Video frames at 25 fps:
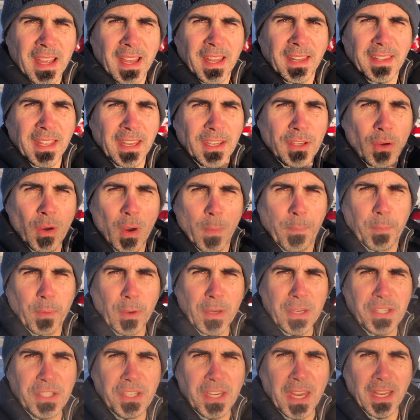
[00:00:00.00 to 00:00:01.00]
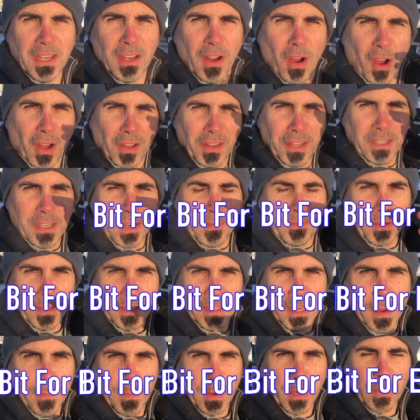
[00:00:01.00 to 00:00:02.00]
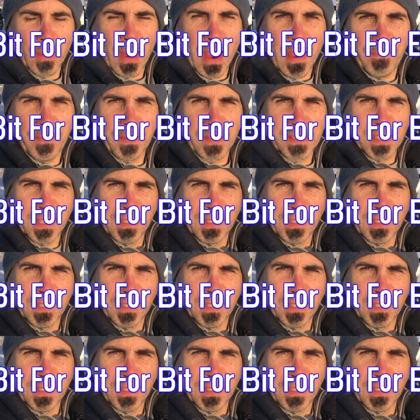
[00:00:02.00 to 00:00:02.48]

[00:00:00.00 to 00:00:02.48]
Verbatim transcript: they do appreciate all the different demographics